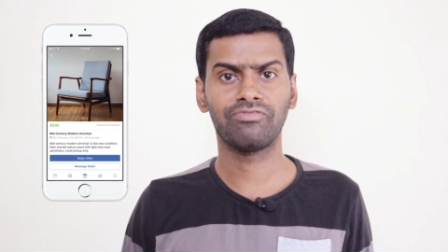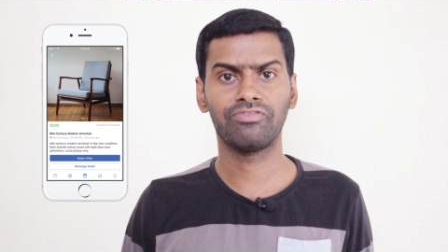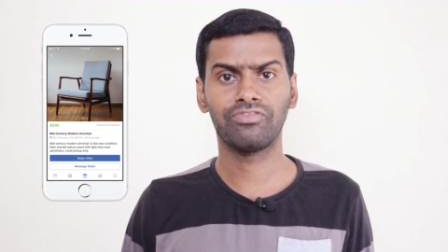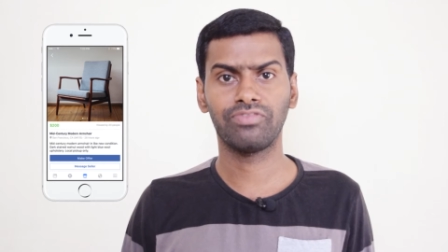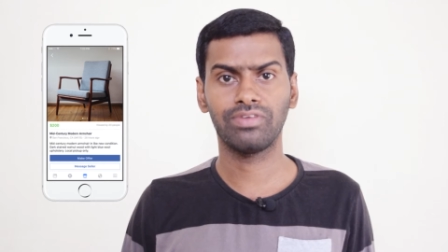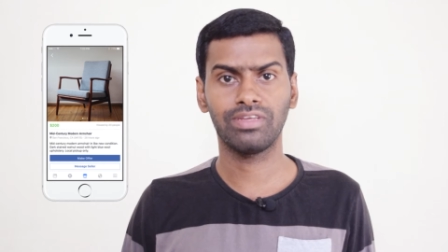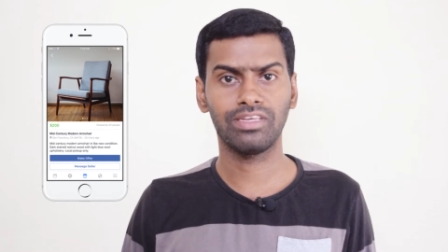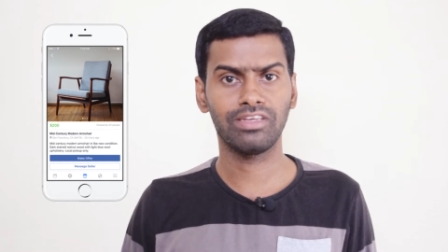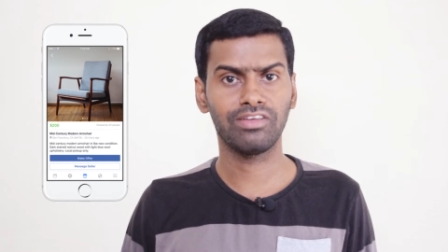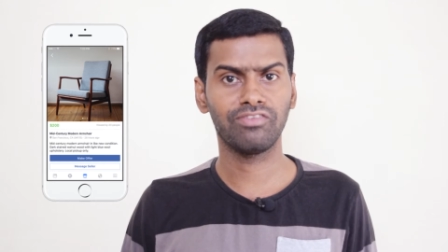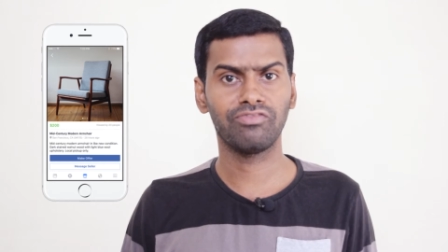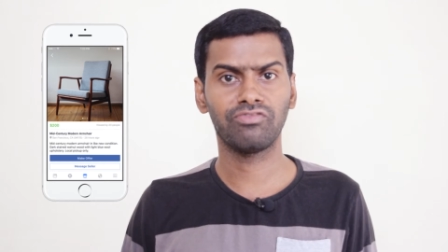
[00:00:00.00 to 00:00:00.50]

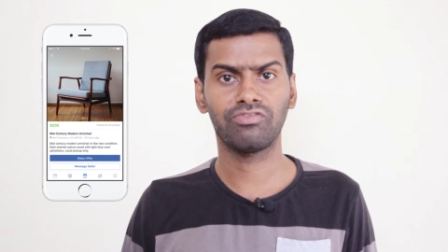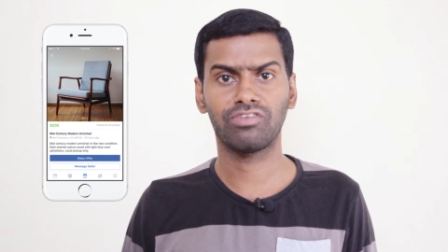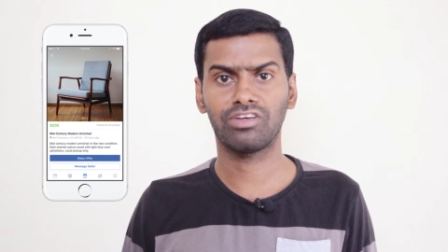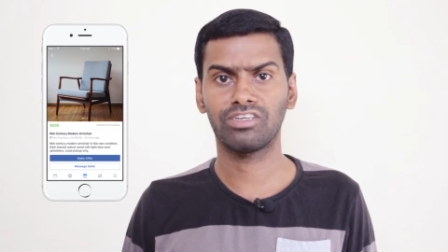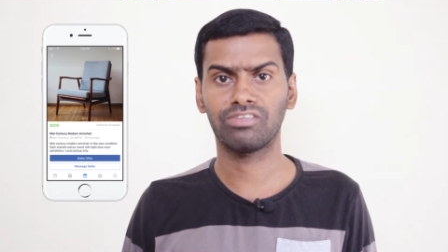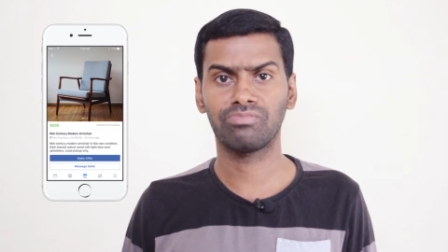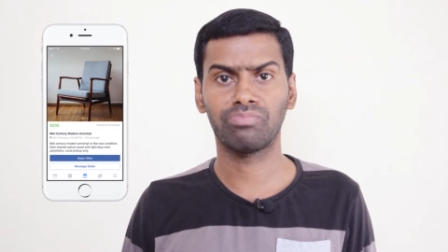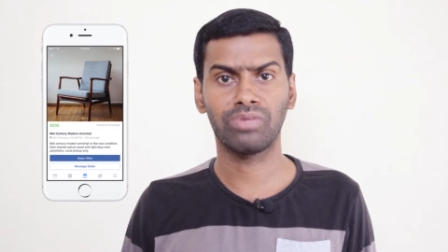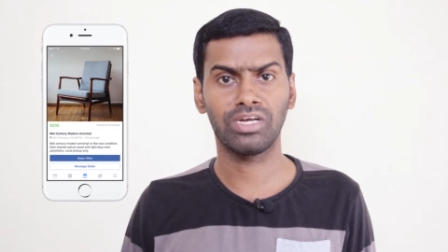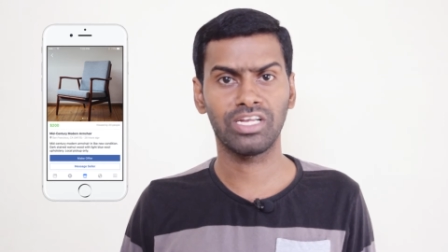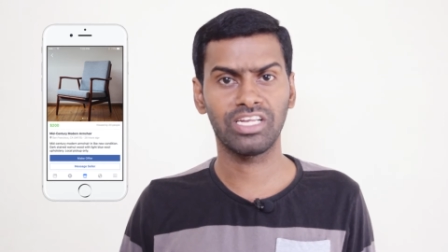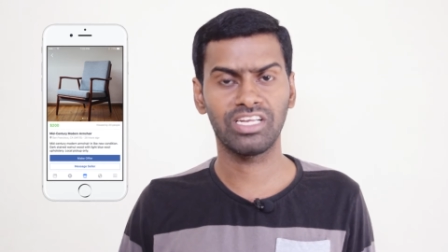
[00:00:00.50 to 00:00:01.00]
fee for
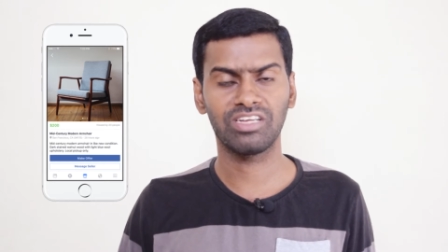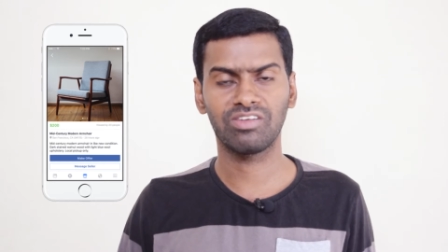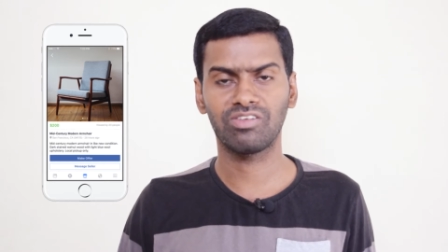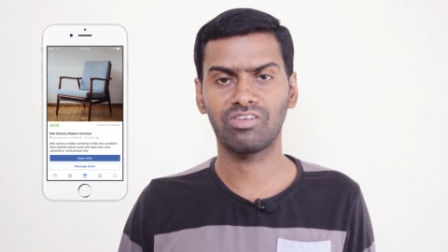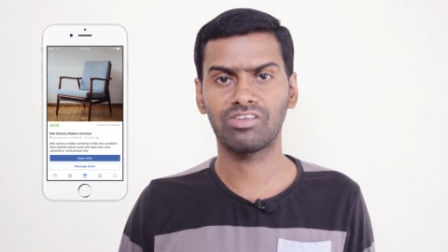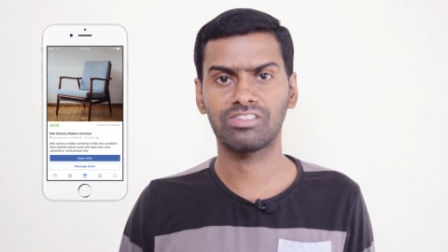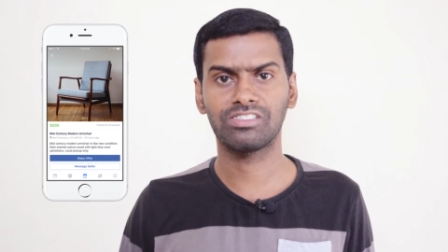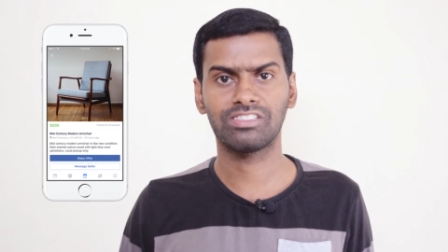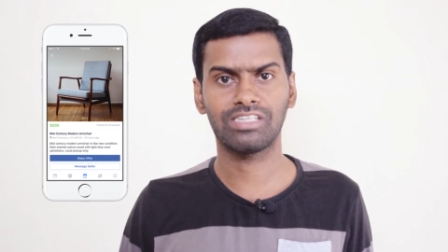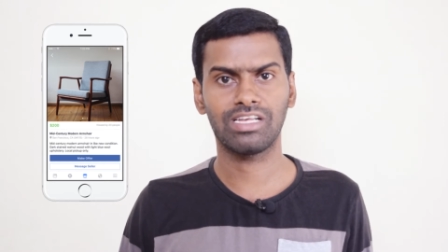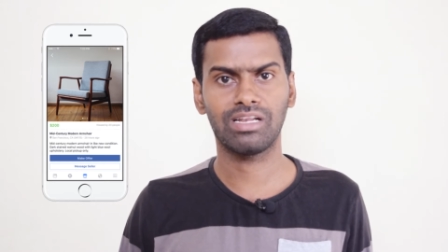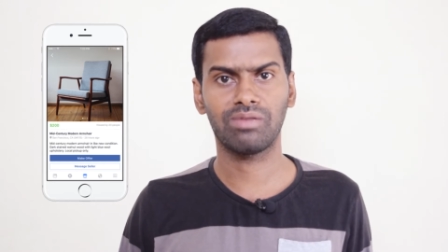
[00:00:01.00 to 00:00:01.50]
buying or
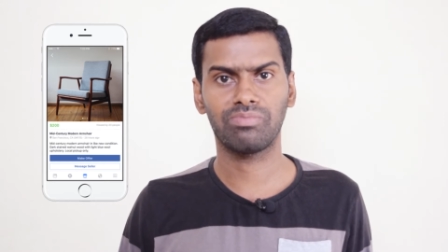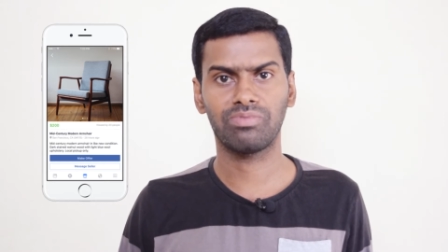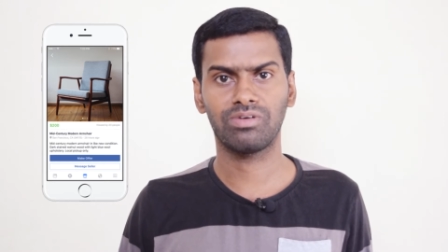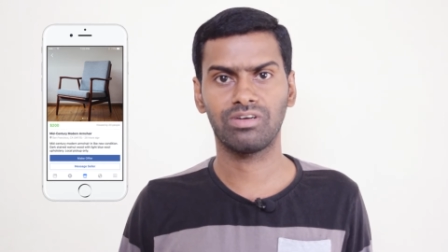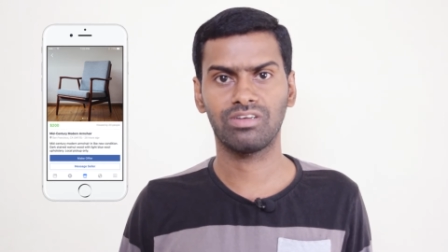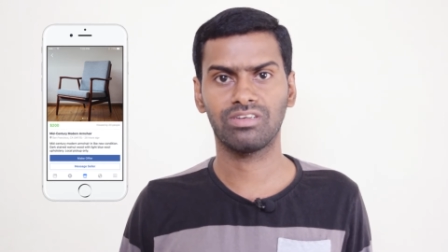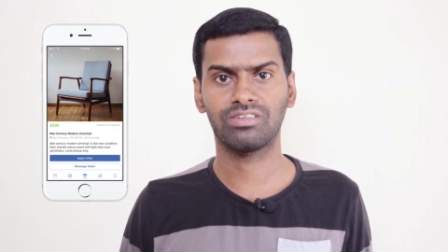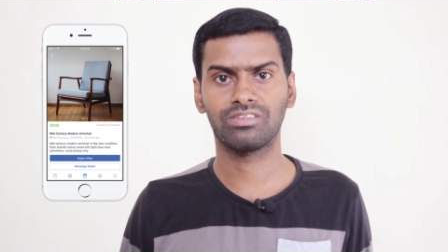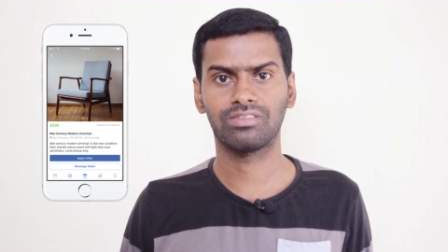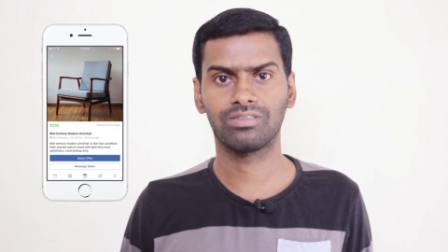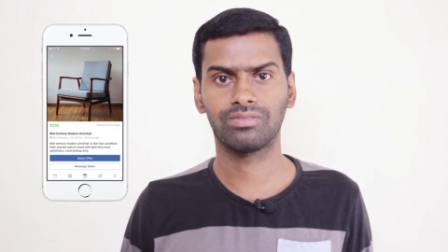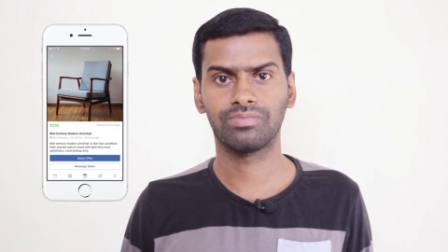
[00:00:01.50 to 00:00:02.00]
sell
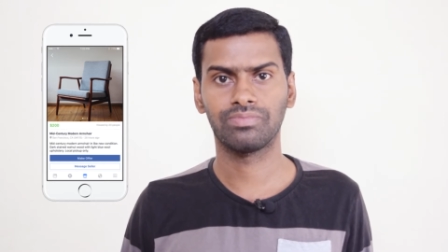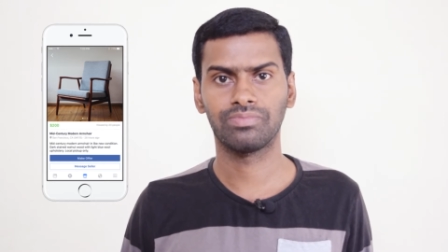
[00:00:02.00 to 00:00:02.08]
products.